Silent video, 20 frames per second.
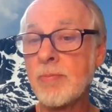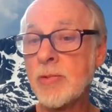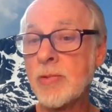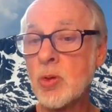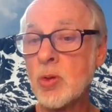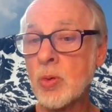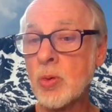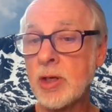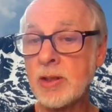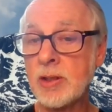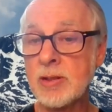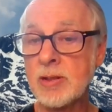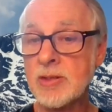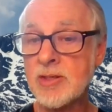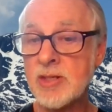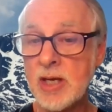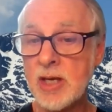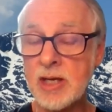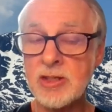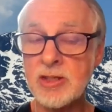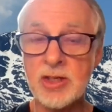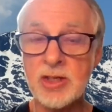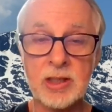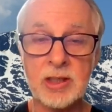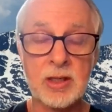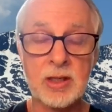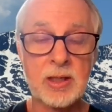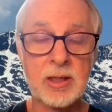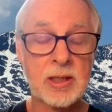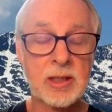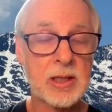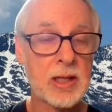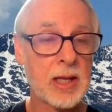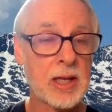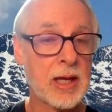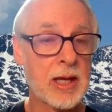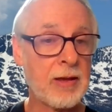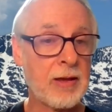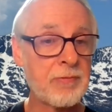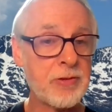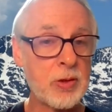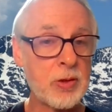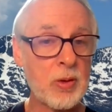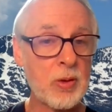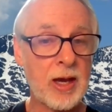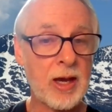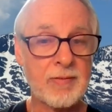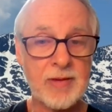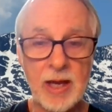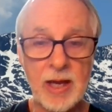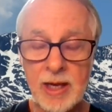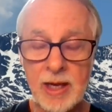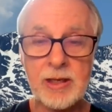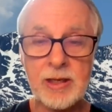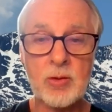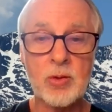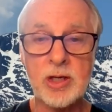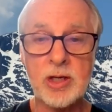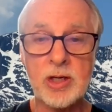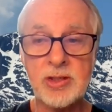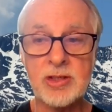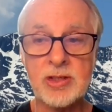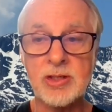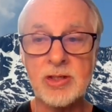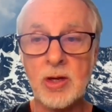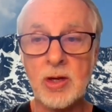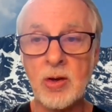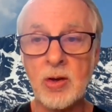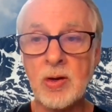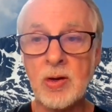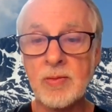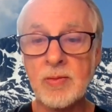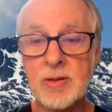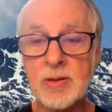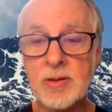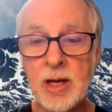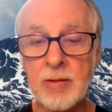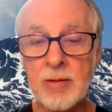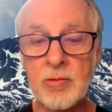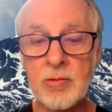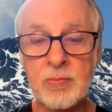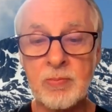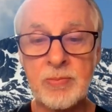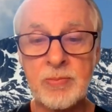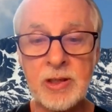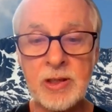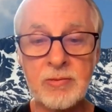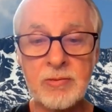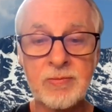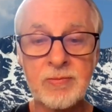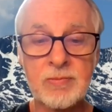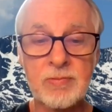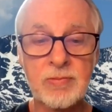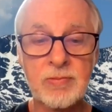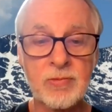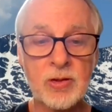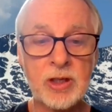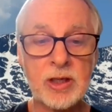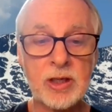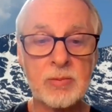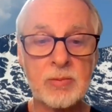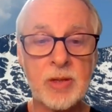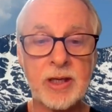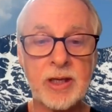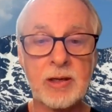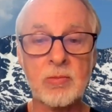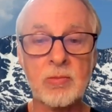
during the session. If you have any questions at all, I will be free to make